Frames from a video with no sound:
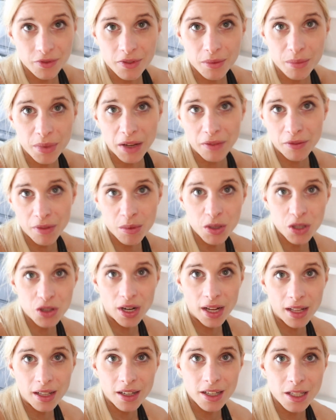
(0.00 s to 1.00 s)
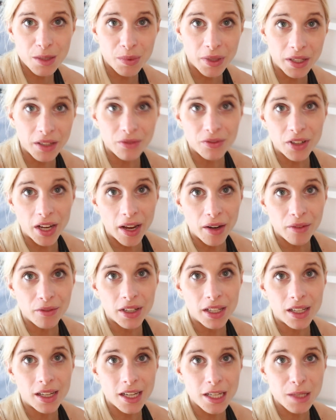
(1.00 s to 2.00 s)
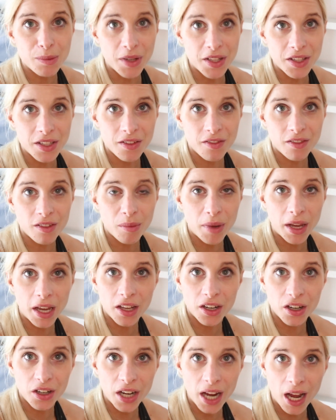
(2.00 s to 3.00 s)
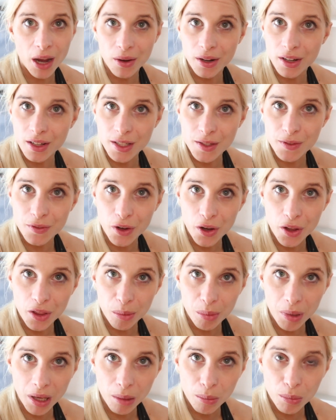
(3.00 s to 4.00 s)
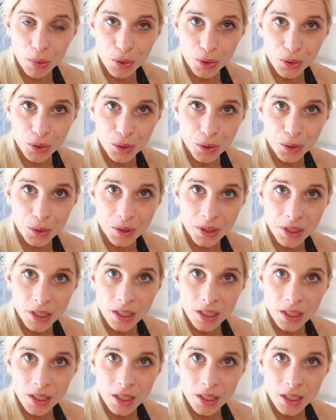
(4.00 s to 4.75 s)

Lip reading: Being from Australia, it's been, yeah, really expensive for me. I don't know how it is for other people.